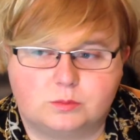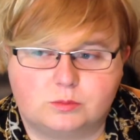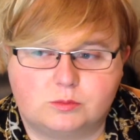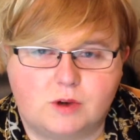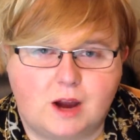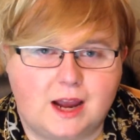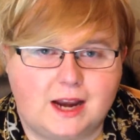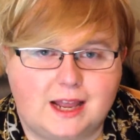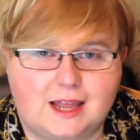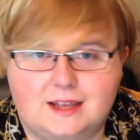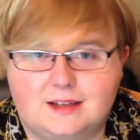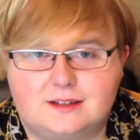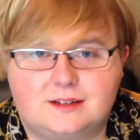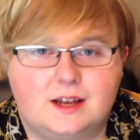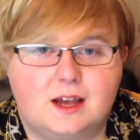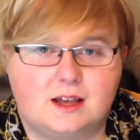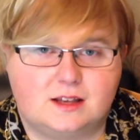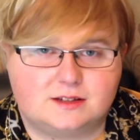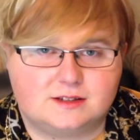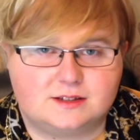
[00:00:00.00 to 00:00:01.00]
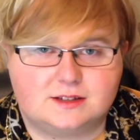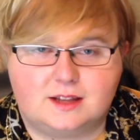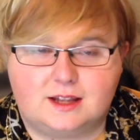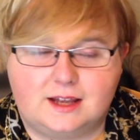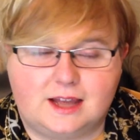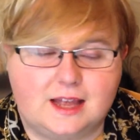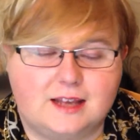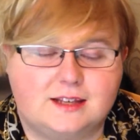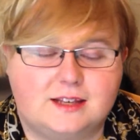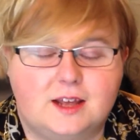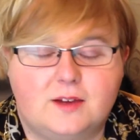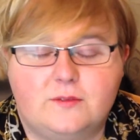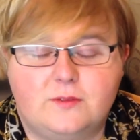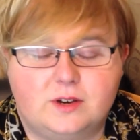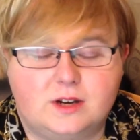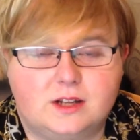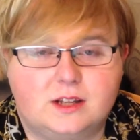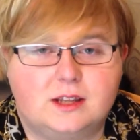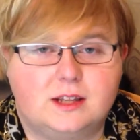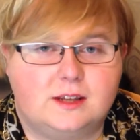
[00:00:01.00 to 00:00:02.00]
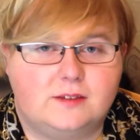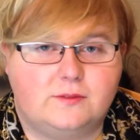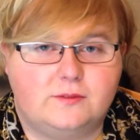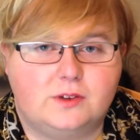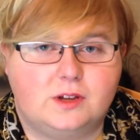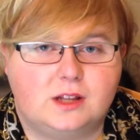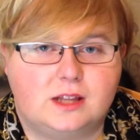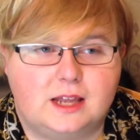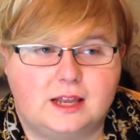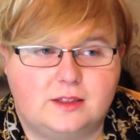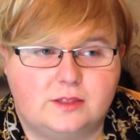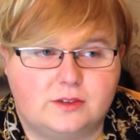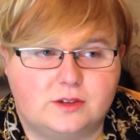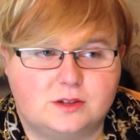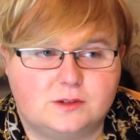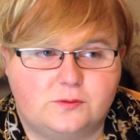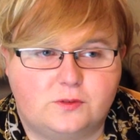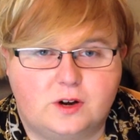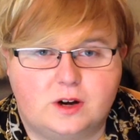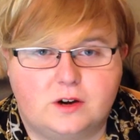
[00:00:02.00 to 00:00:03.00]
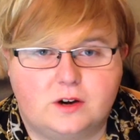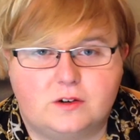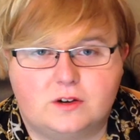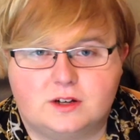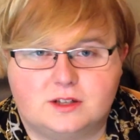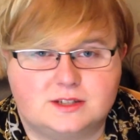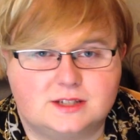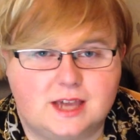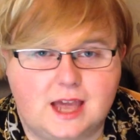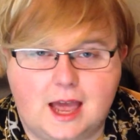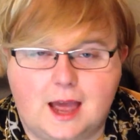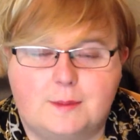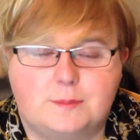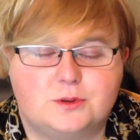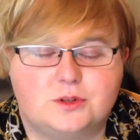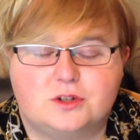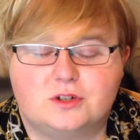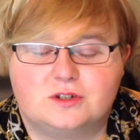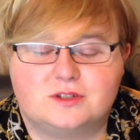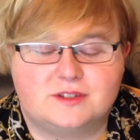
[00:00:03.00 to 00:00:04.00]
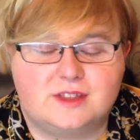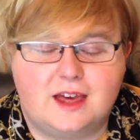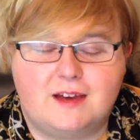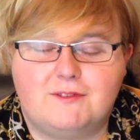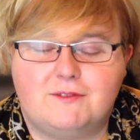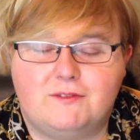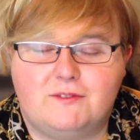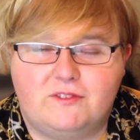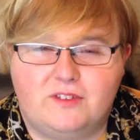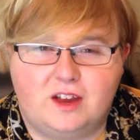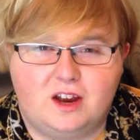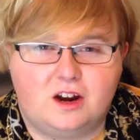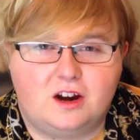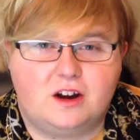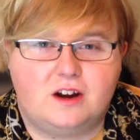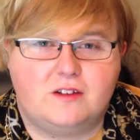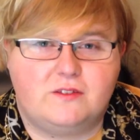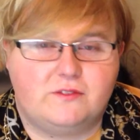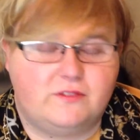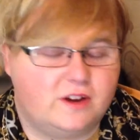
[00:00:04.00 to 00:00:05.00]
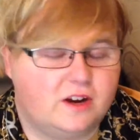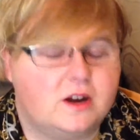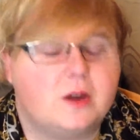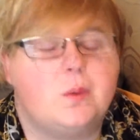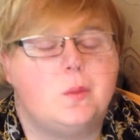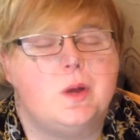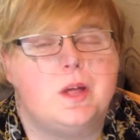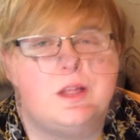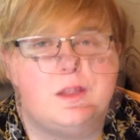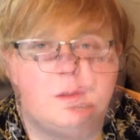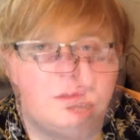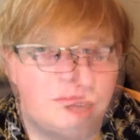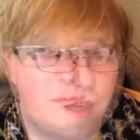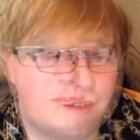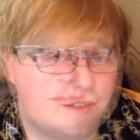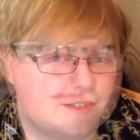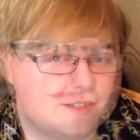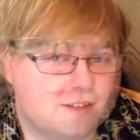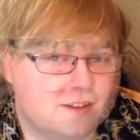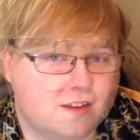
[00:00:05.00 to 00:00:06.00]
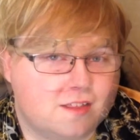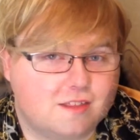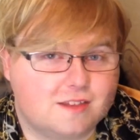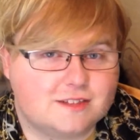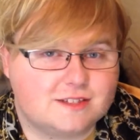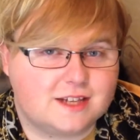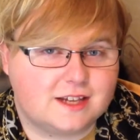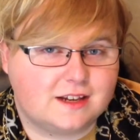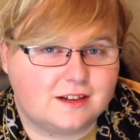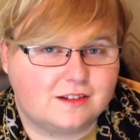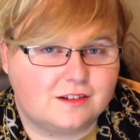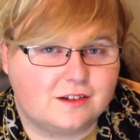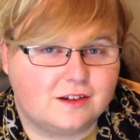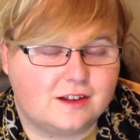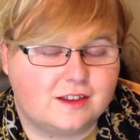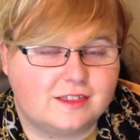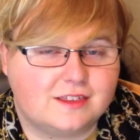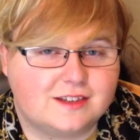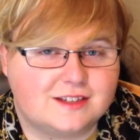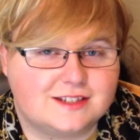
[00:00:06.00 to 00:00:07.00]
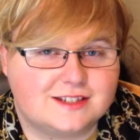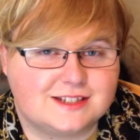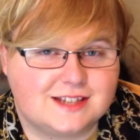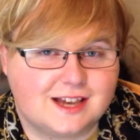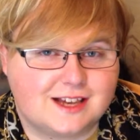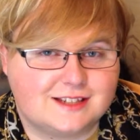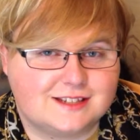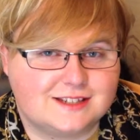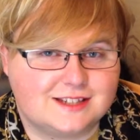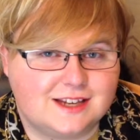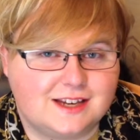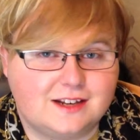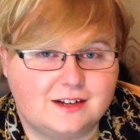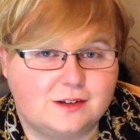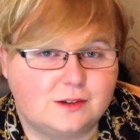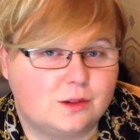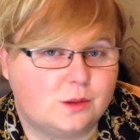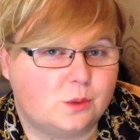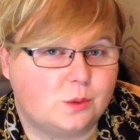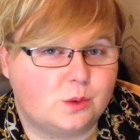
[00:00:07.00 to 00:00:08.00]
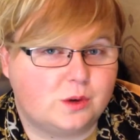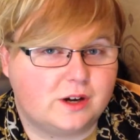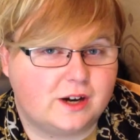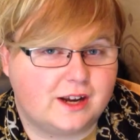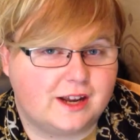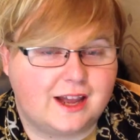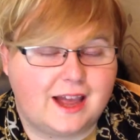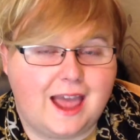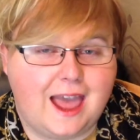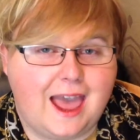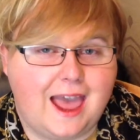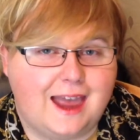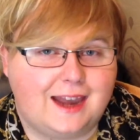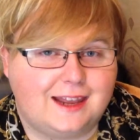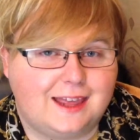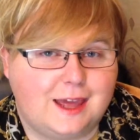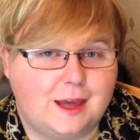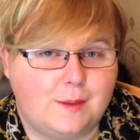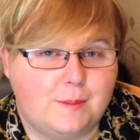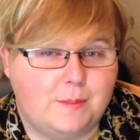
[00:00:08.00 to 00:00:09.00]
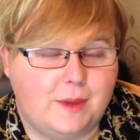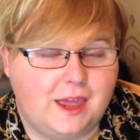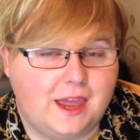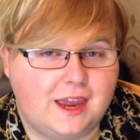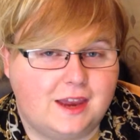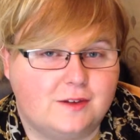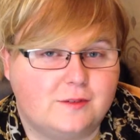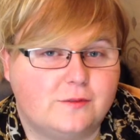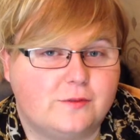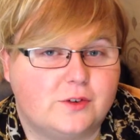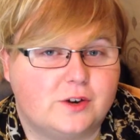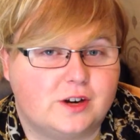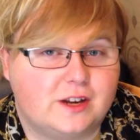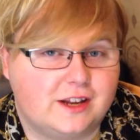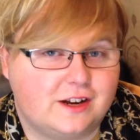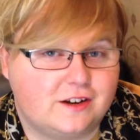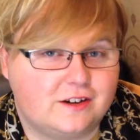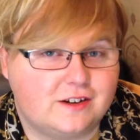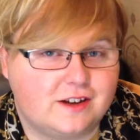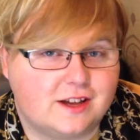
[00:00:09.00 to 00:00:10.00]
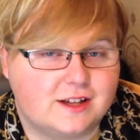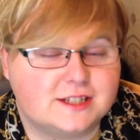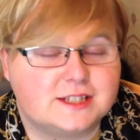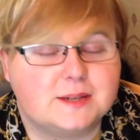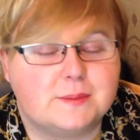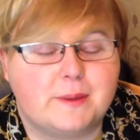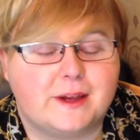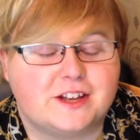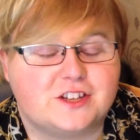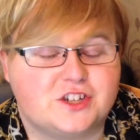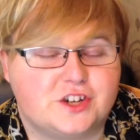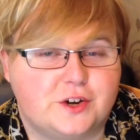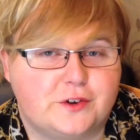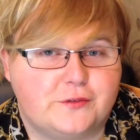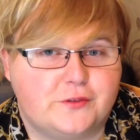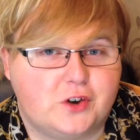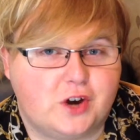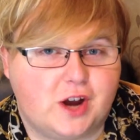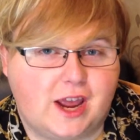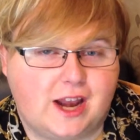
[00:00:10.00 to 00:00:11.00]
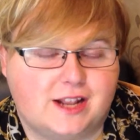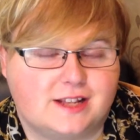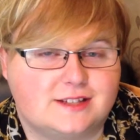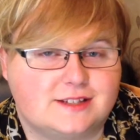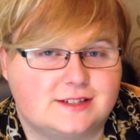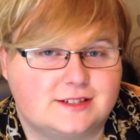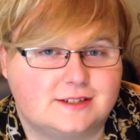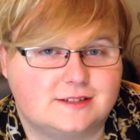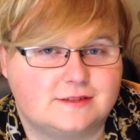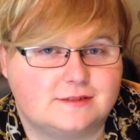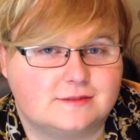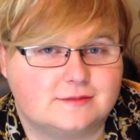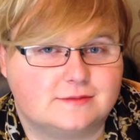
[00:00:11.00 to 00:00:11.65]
right at dusk. Like, I definitely feel like this fragrance captures that very, very well. So now let's take a look at this sexy and alluring ad campaign for Near Dusk by Jennifer Aniston.